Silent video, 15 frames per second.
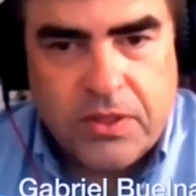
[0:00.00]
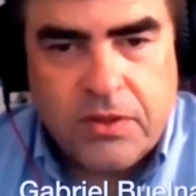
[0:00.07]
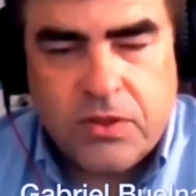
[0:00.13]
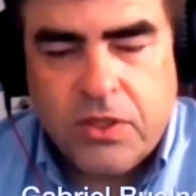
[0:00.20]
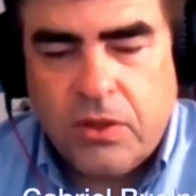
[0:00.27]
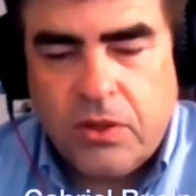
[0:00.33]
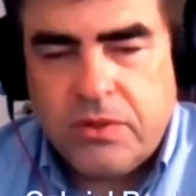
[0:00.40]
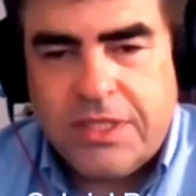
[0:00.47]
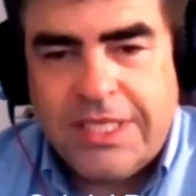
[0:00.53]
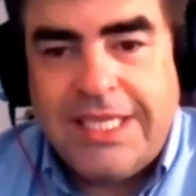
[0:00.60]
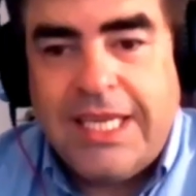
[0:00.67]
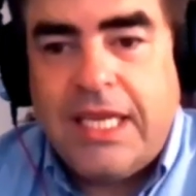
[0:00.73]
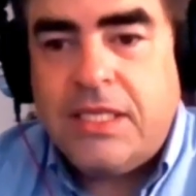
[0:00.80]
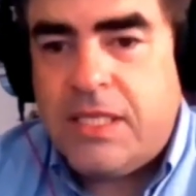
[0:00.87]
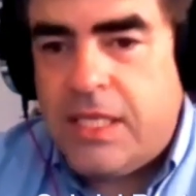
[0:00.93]
So
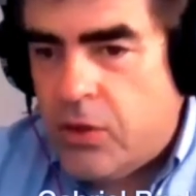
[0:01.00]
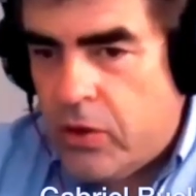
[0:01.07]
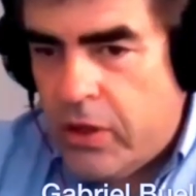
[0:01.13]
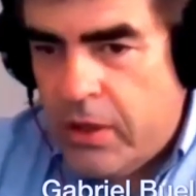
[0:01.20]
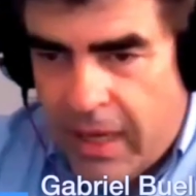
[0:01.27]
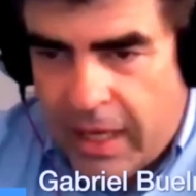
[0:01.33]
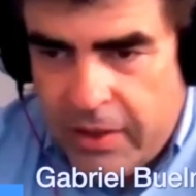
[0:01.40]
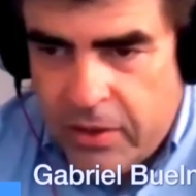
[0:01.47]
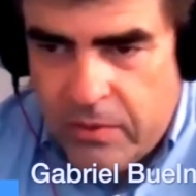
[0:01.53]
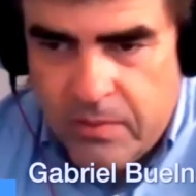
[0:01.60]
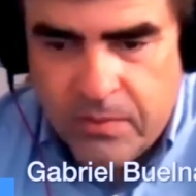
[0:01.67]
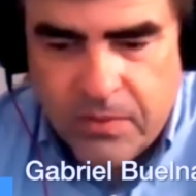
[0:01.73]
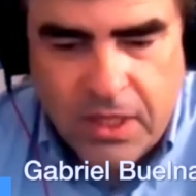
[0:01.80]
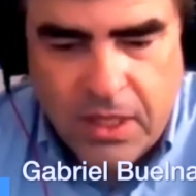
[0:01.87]
today, Cinco De Mayo.